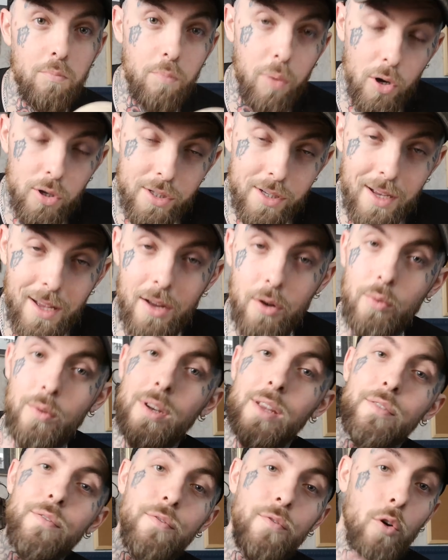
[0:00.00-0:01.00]
But at
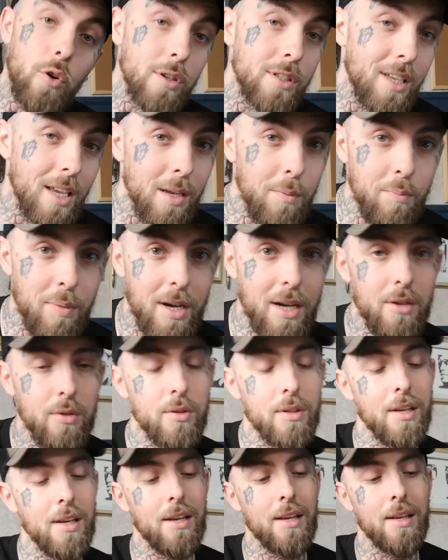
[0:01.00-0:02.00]
only
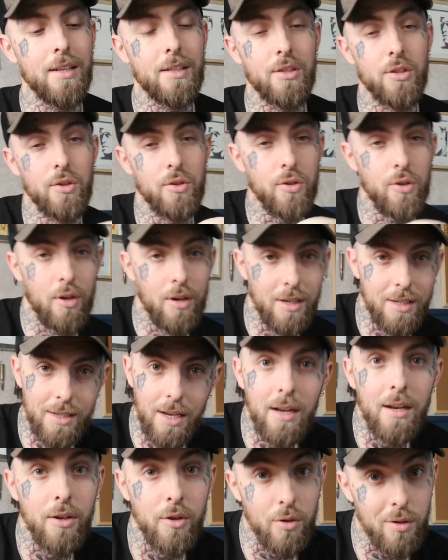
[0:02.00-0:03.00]
£48, it's not
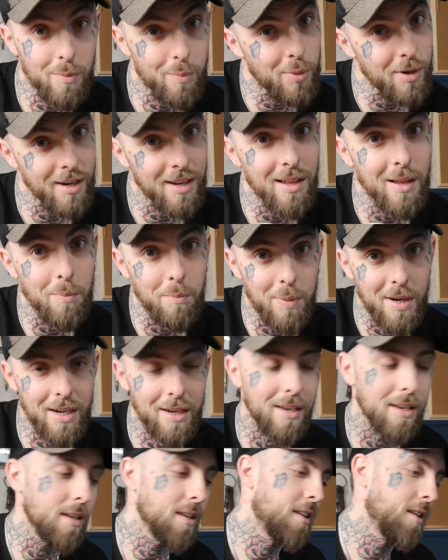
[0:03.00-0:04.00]
exactly going to break the bank.